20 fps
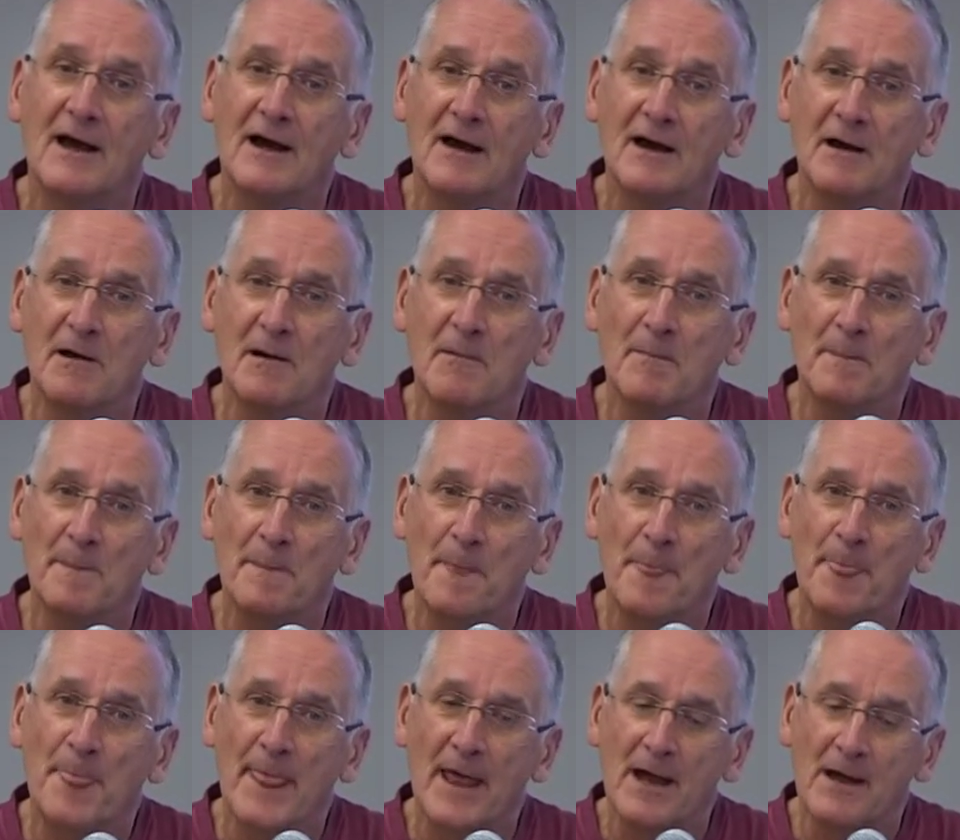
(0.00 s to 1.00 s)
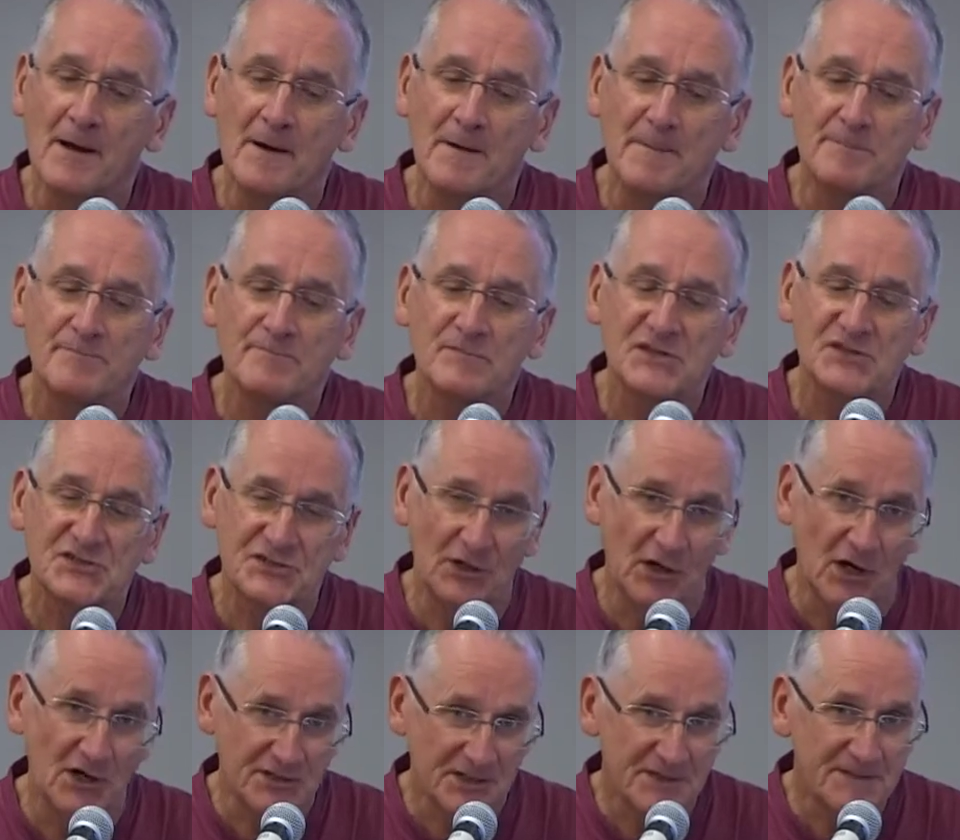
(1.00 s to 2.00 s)
um, uh,
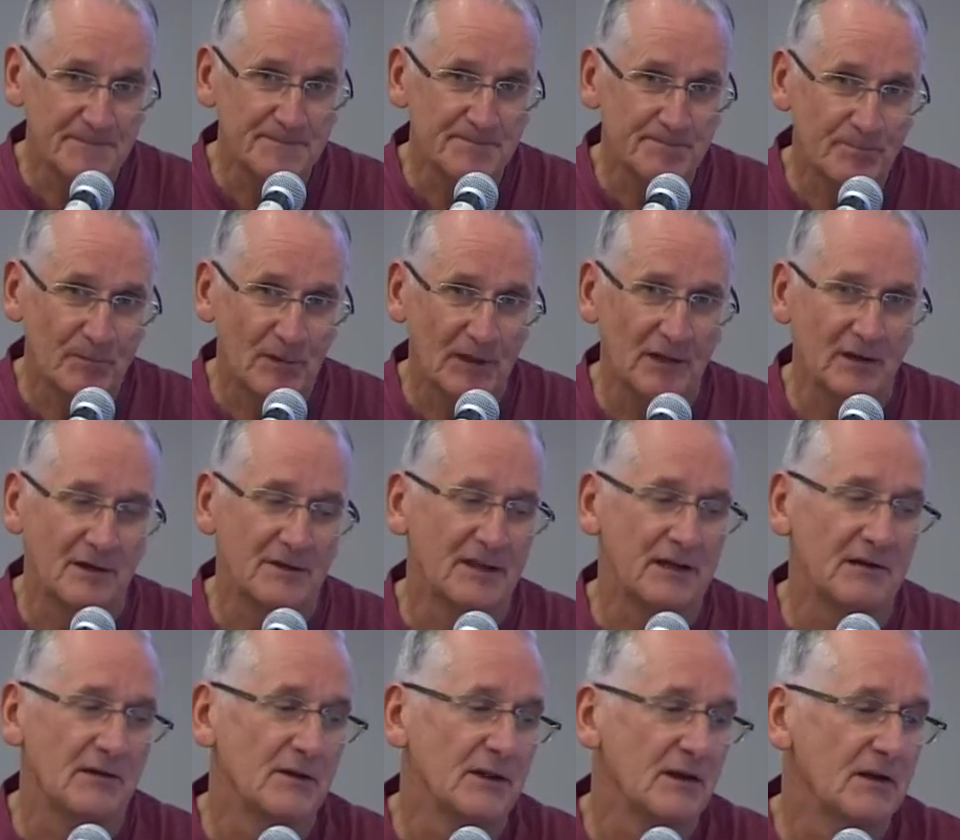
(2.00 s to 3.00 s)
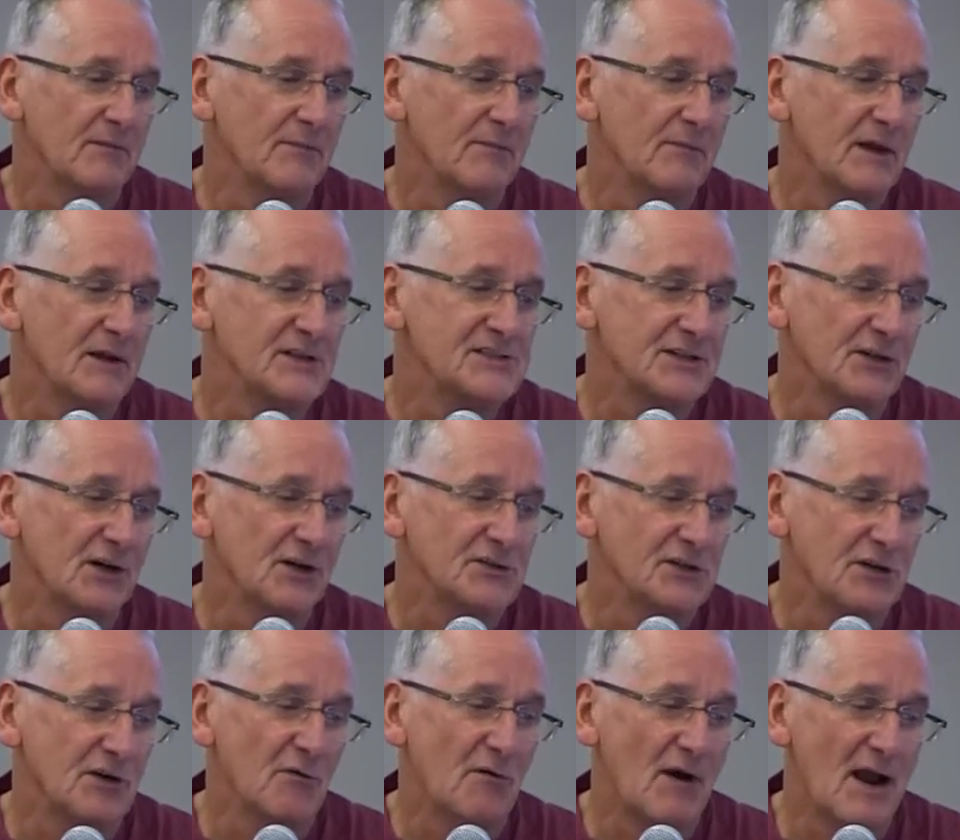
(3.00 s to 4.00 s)
started yeah, they, they, they
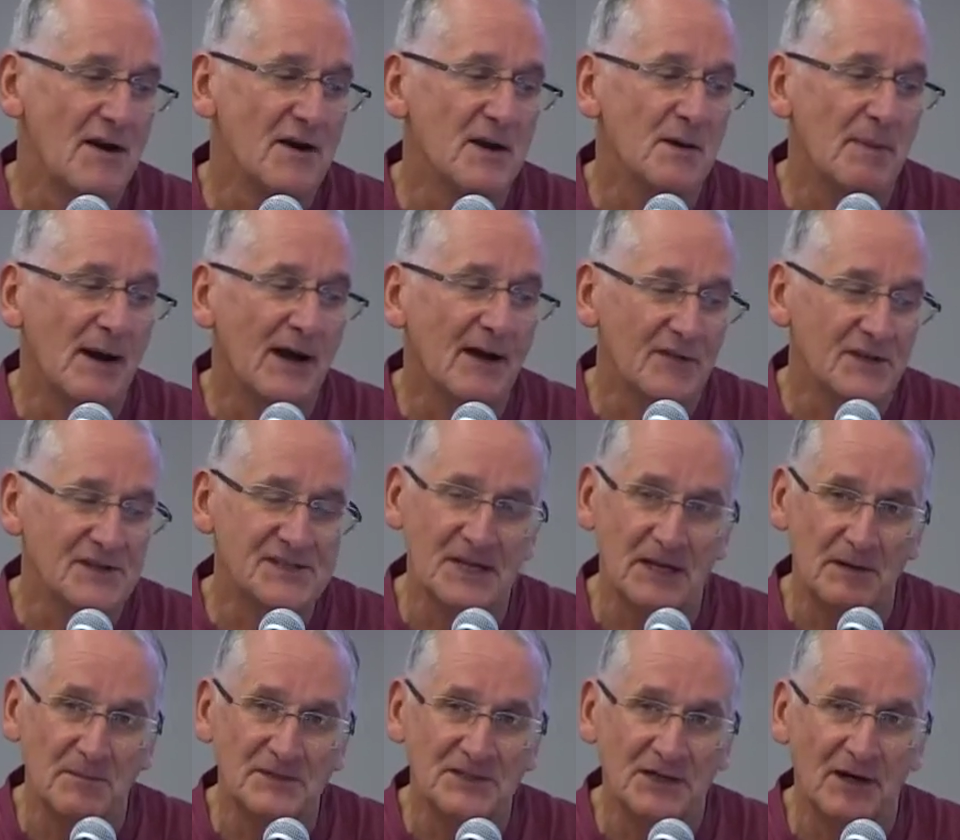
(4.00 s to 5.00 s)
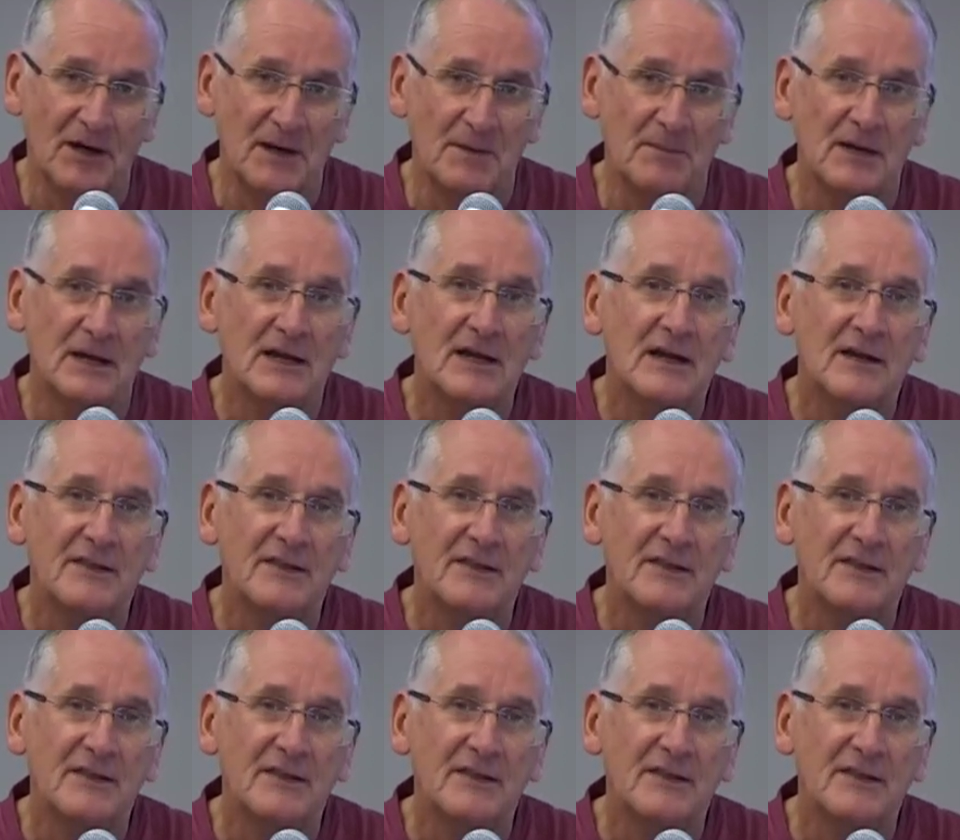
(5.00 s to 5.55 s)
started around about the same time.